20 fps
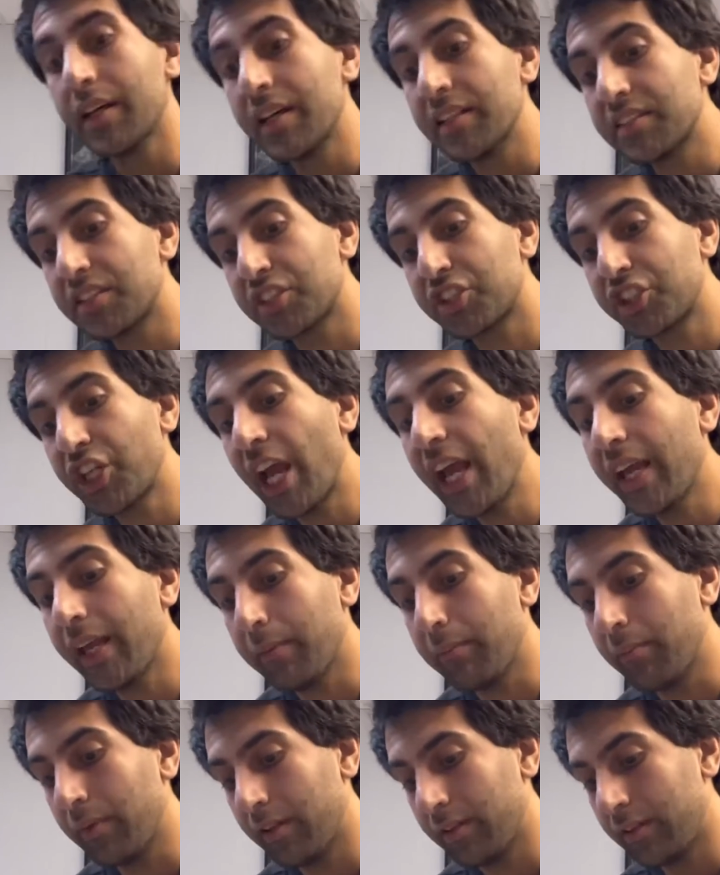It's a shame.
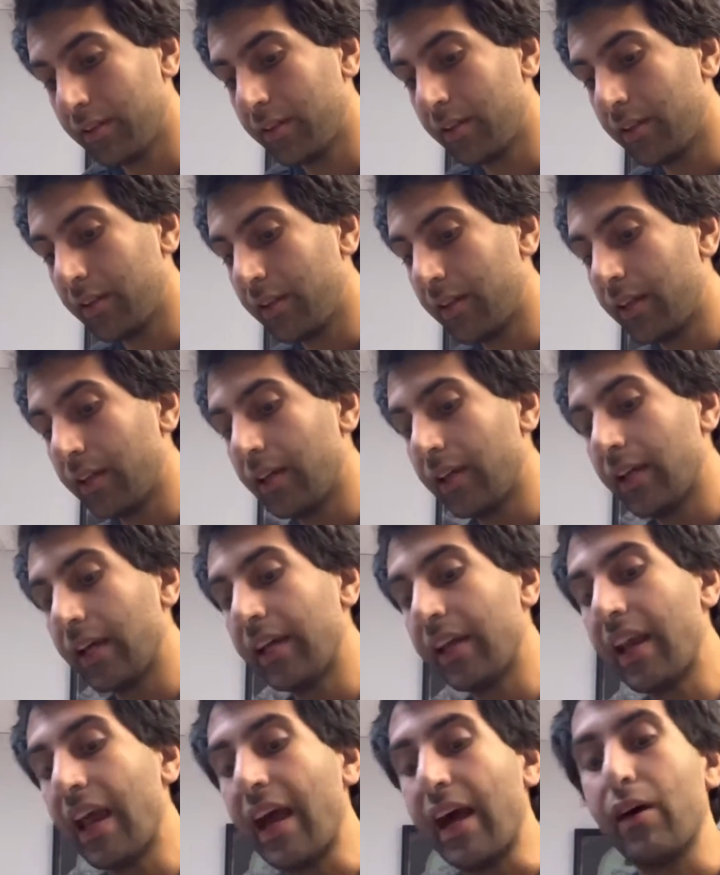
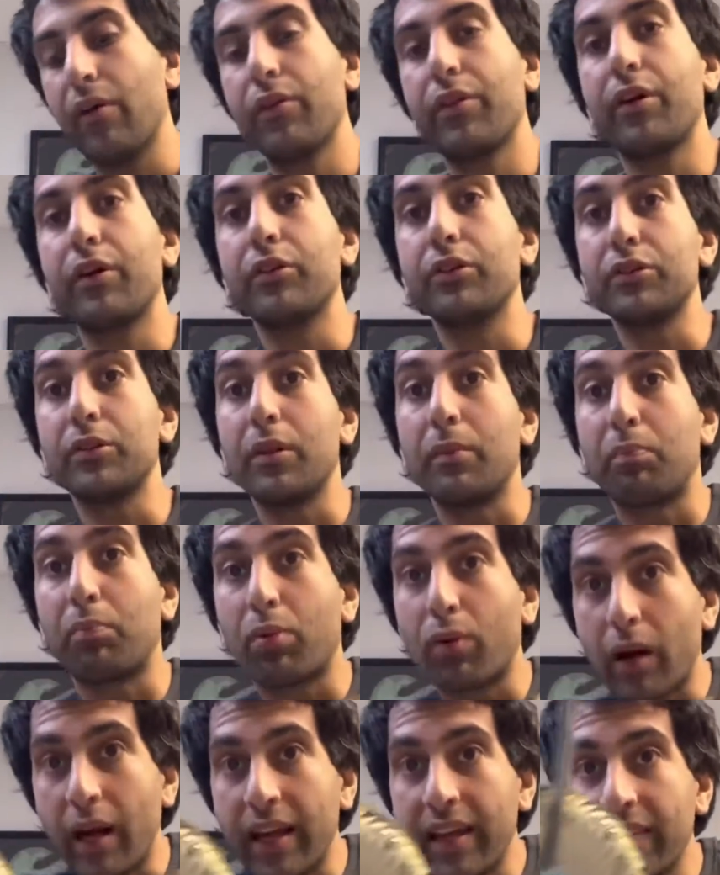And now the
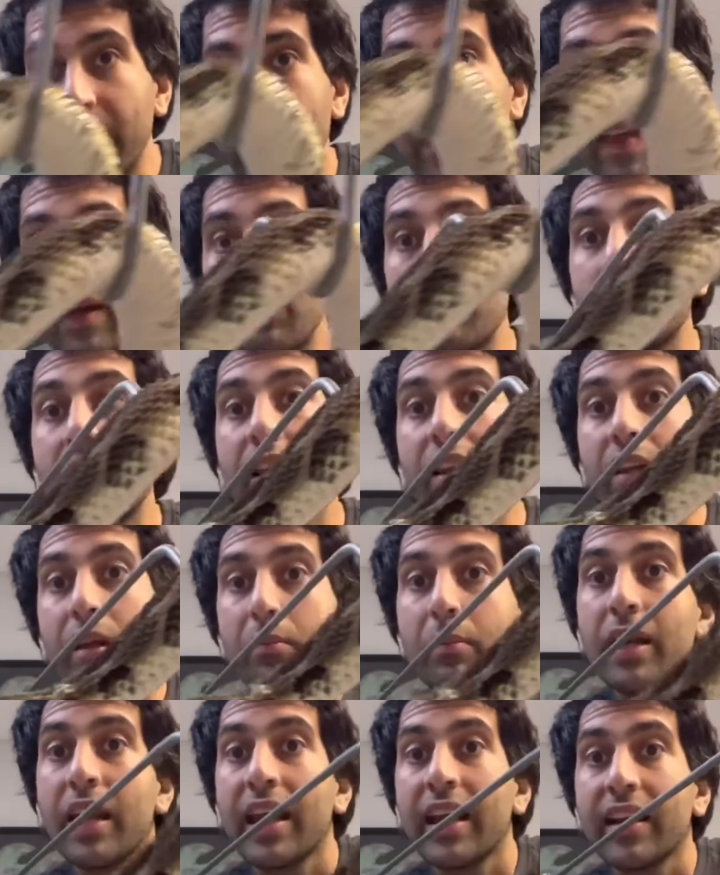prey that they would
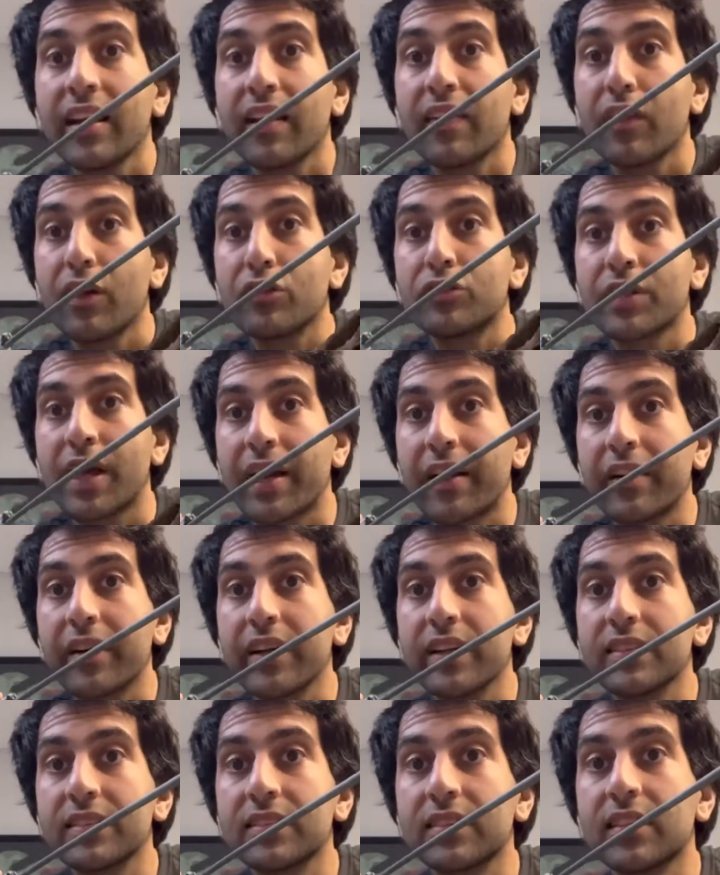eliminate in those
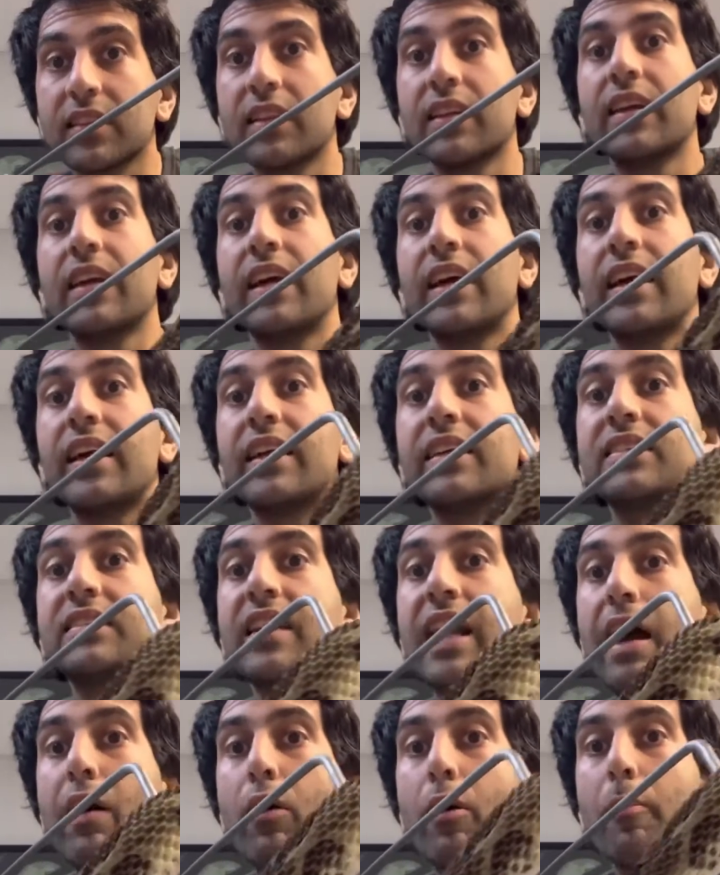areas is
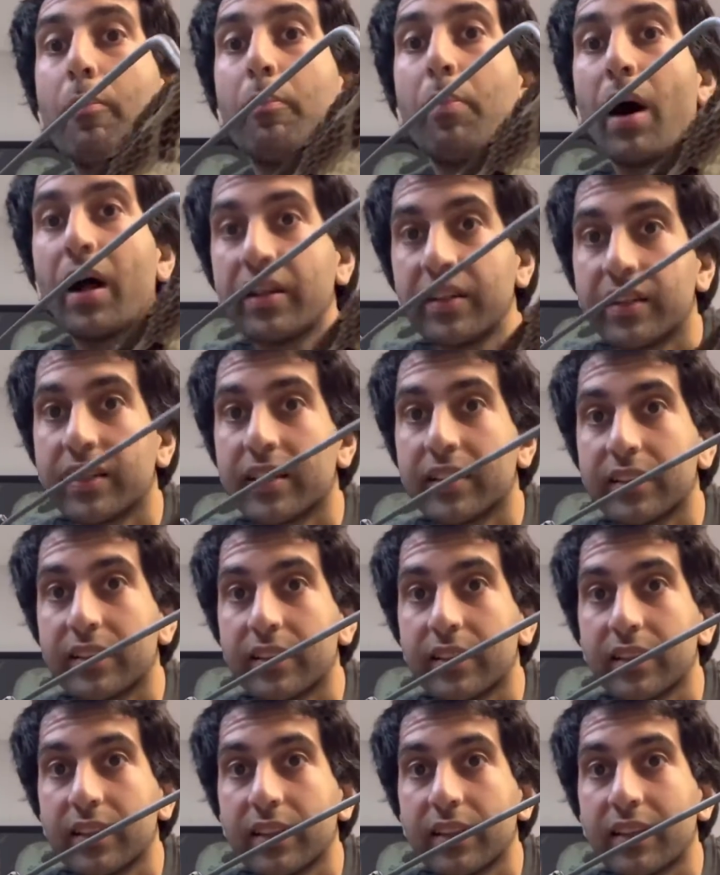now abundant,
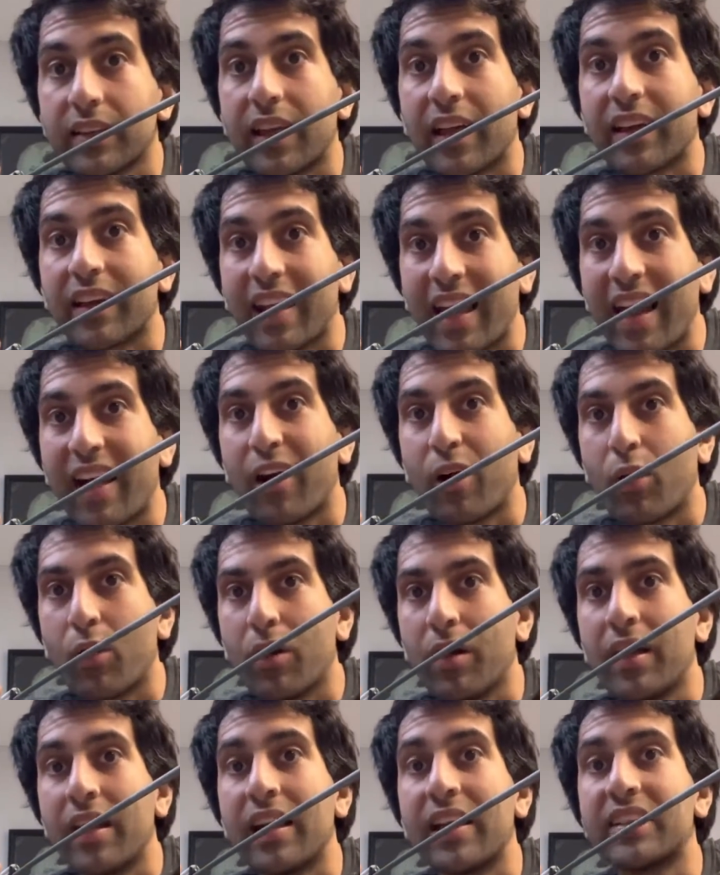that now
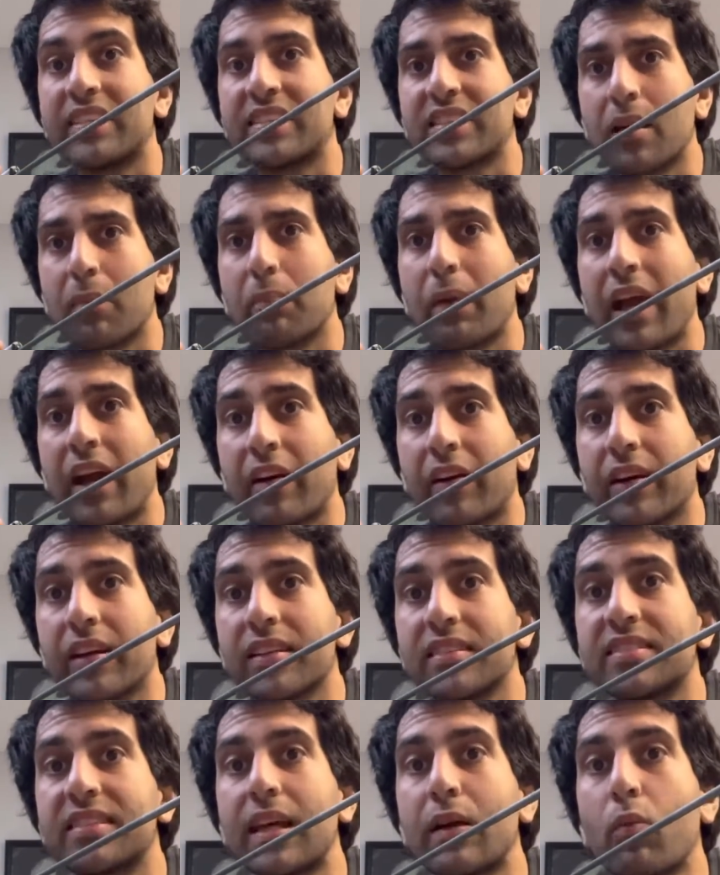in some
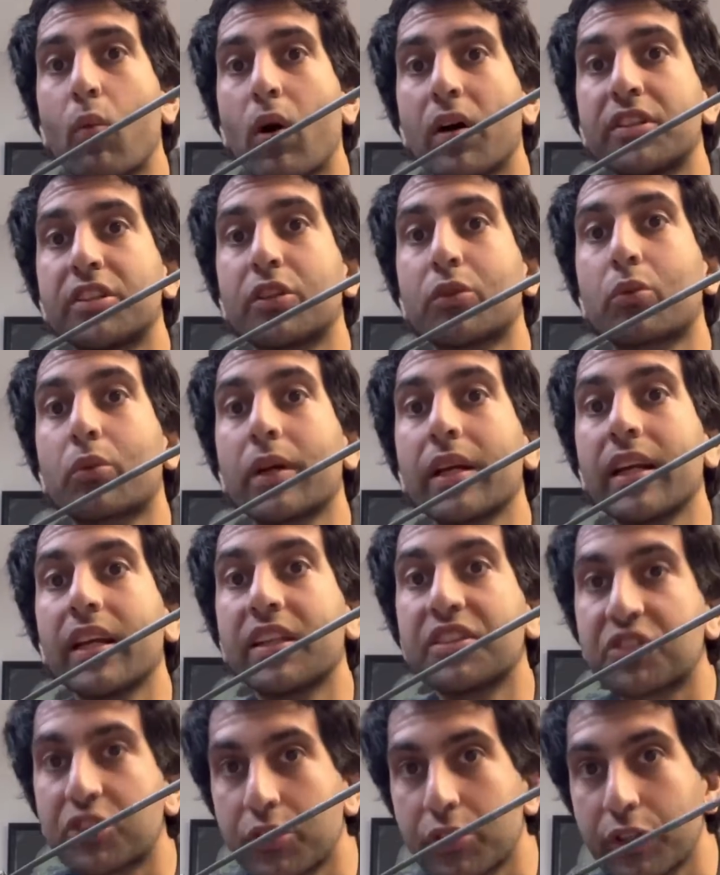areas they want to
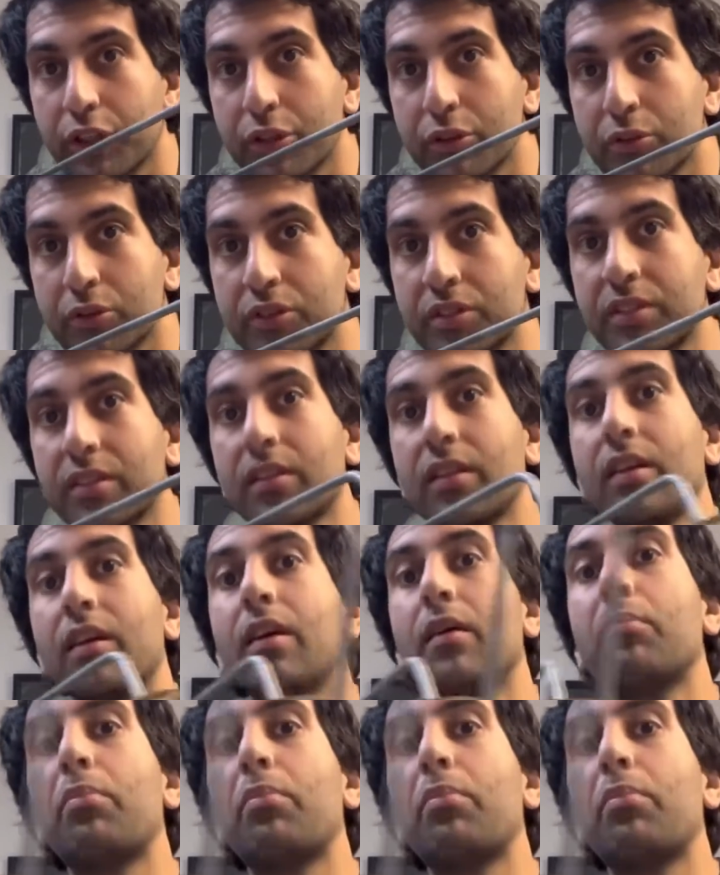reintroduce